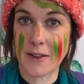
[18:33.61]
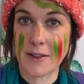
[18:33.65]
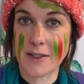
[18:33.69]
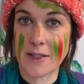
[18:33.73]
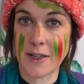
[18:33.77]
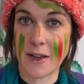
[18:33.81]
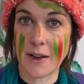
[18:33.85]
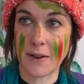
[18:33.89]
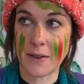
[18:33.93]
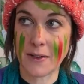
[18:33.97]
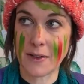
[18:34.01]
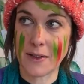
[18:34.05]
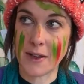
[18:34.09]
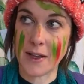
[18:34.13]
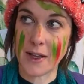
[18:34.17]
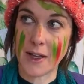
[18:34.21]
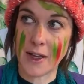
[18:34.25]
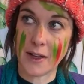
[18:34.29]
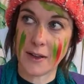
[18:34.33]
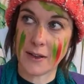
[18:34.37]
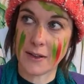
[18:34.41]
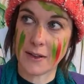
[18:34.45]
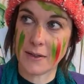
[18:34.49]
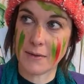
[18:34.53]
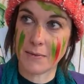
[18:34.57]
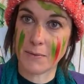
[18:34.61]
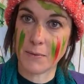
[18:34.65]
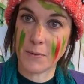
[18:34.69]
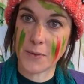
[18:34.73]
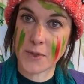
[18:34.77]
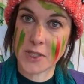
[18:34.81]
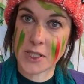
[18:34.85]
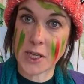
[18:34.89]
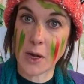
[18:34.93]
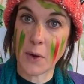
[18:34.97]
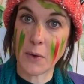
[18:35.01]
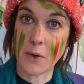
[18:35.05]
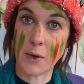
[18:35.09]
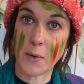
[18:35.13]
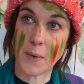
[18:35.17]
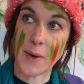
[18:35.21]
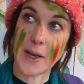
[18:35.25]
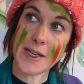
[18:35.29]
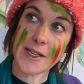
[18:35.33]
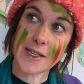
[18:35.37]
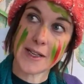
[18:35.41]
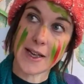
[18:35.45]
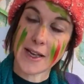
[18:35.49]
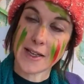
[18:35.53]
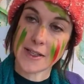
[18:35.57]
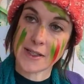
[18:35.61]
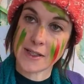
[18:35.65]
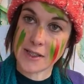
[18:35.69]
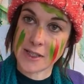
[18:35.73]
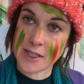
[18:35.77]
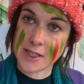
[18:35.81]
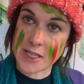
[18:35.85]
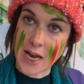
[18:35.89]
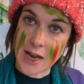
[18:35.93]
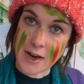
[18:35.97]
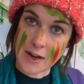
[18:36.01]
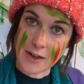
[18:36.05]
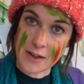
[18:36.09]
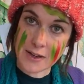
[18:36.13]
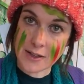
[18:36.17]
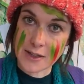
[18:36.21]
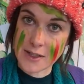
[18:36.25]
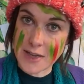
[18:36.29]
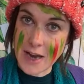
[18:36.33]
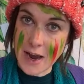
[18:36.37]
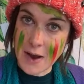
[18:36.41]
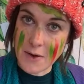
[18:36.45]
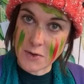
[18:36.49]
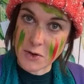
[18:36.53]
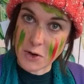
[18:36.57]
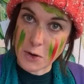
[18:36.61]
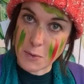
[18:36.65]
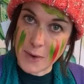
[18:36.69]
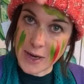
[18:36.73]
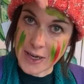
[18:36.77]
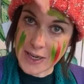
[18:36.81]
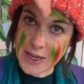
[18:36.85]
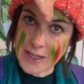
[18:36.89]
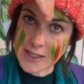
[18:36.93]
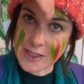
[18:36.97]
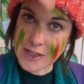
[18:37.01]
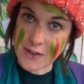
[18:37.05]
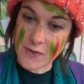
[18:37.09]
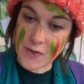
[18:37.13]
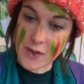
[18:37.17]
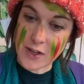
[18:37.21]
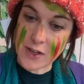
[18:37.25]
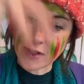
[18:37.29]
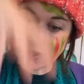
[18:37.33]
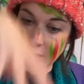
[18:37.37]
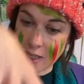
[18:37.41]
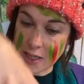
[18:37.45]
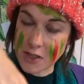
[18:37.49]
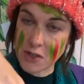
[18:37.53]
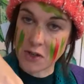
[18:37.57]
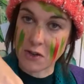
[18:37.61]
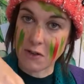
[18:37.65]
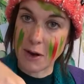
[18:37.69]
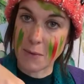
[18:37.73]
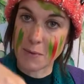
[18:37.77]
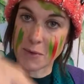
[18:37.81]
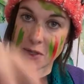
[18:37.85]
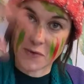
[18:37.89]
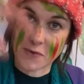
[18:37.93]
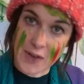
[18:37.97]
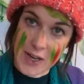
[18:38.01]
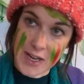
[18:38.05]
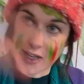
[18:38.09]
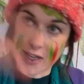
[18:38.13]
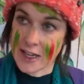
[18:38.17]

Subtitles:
So the solar wind gets channeled down your magnetic field into your atmosphere,